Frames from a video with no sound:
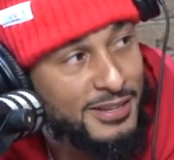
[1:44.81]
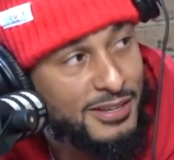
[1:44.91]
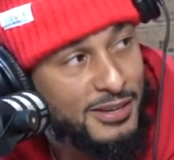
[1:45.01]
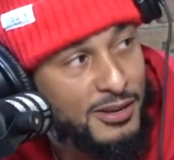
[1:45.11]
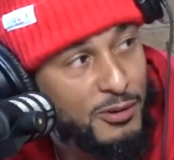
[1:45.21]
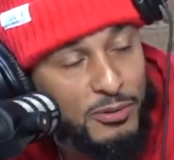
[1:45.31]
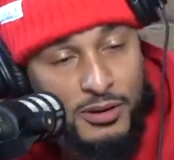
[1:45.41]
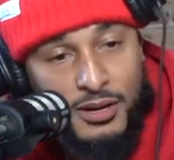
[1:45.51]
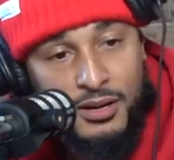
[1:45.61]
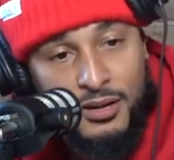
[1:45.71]
Yeah. I ain't gonna
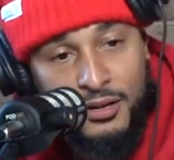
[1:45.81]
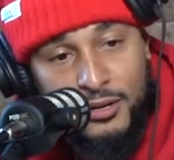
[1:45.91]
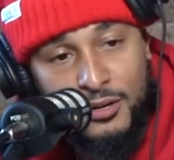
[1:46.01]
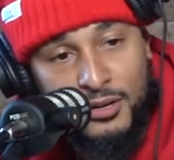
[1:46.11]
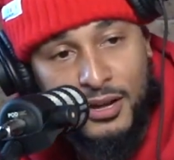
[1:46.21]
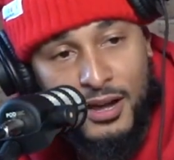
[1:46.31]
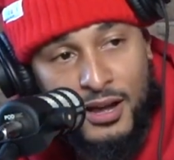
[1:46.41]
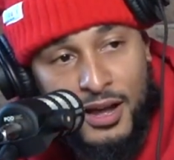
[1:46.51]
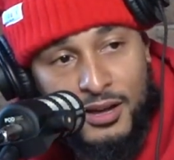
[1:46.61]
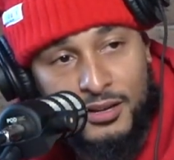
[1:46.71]
lie, a lot has changed since